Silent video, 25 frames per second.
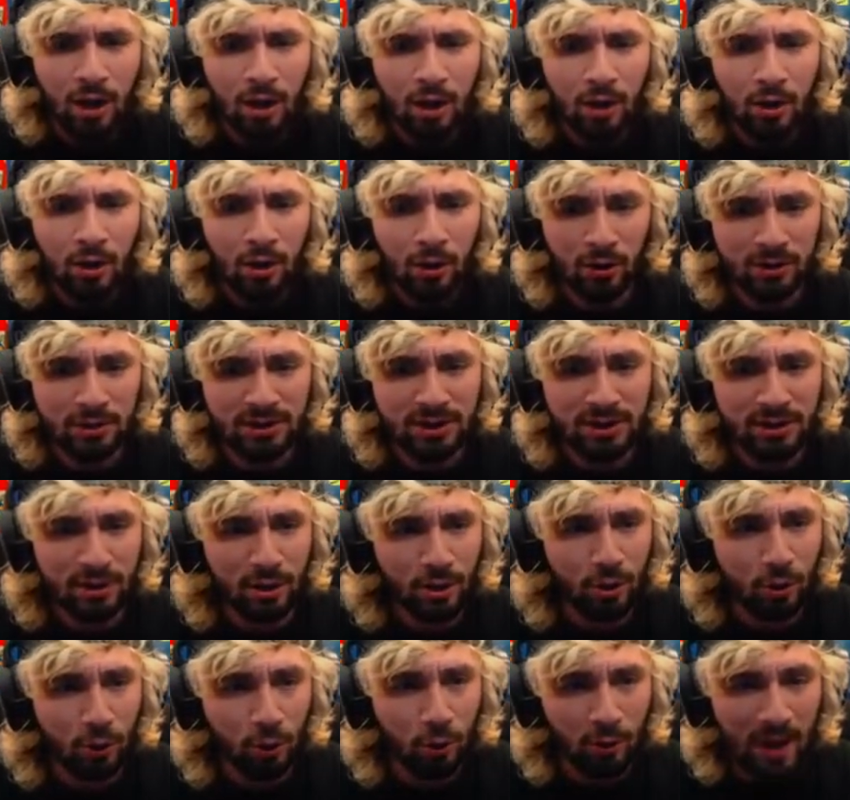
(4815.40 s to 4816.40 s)
Who took a
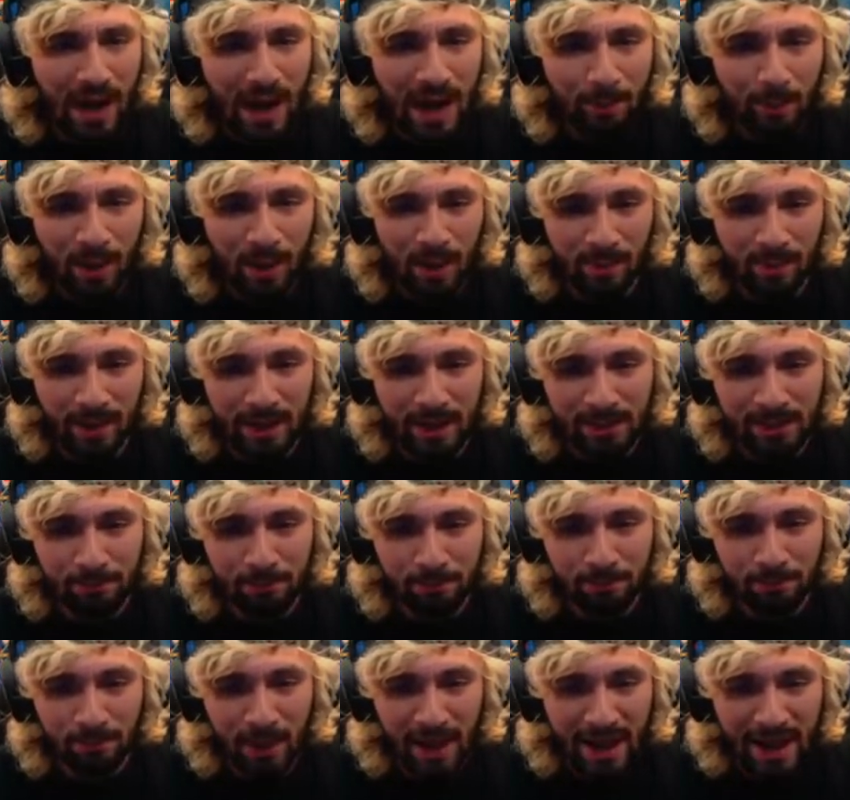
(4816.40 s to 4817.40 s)
crap on my
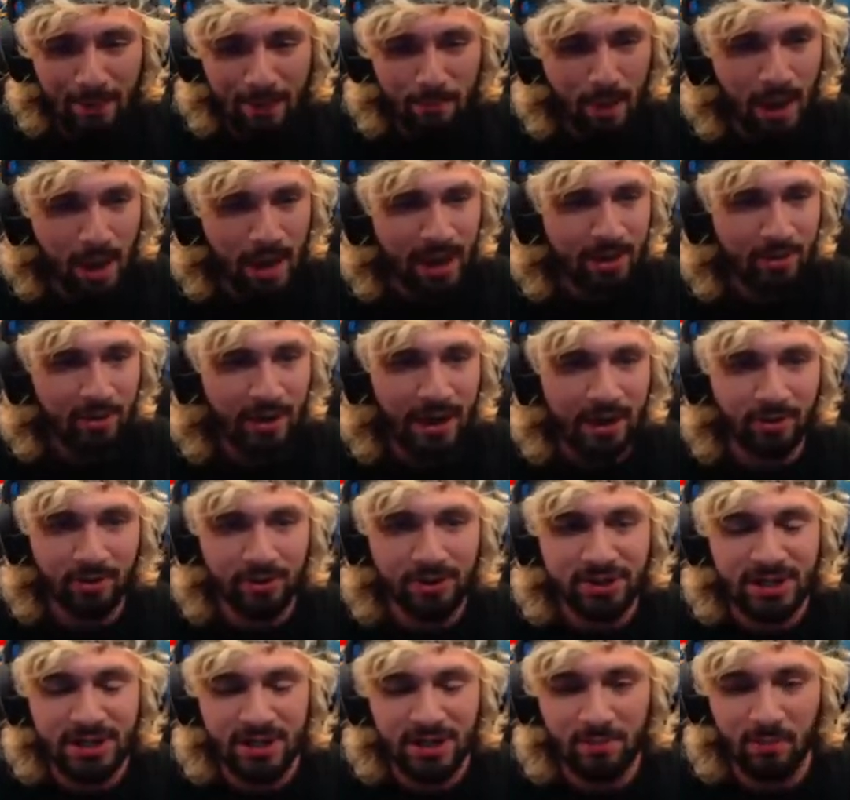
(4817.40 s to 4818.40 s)
metal
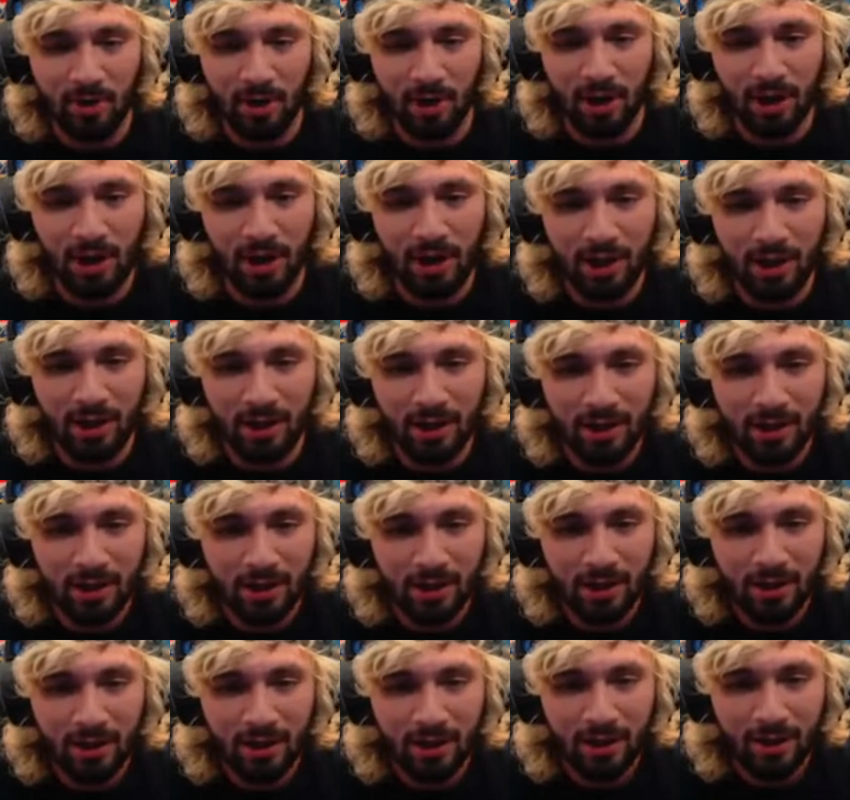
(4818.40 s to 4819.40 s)
energy, bruh?
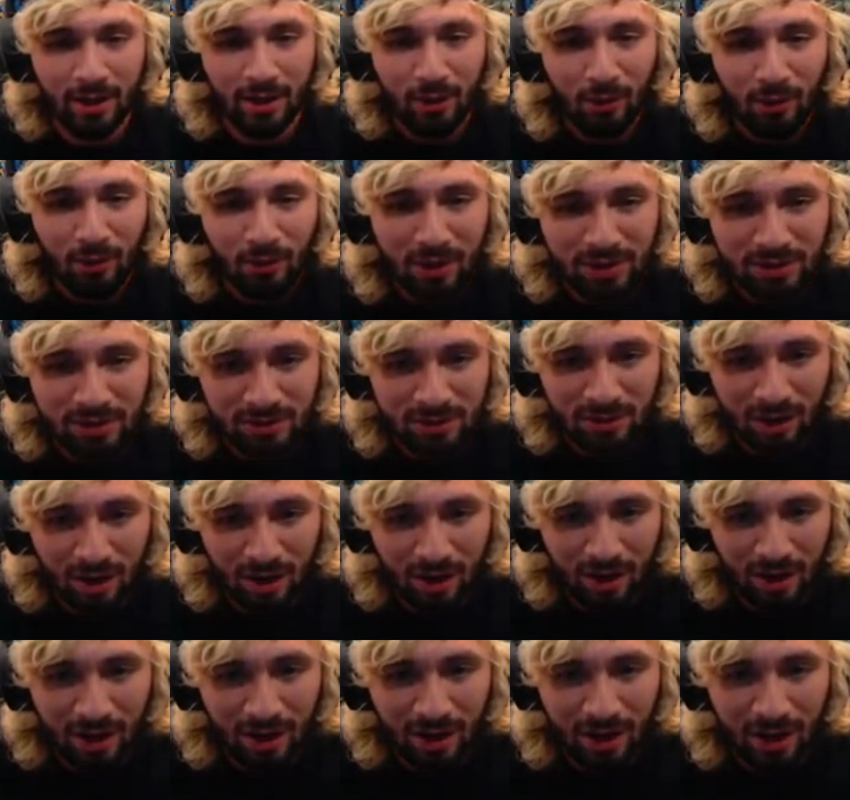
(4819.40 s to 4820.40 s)
What
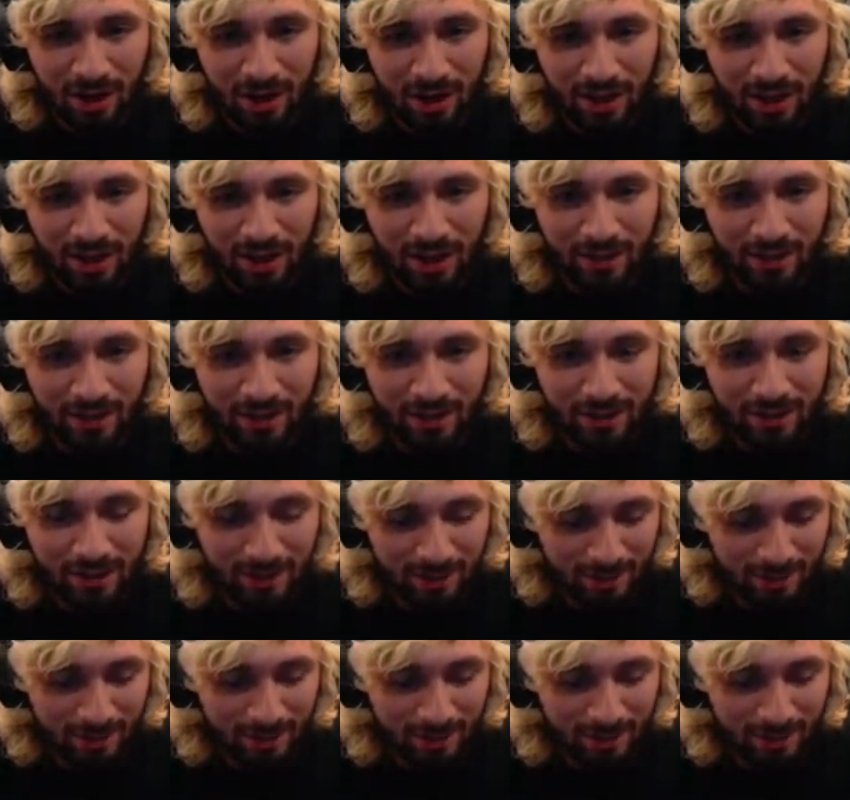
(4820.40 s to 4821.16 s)
the hell?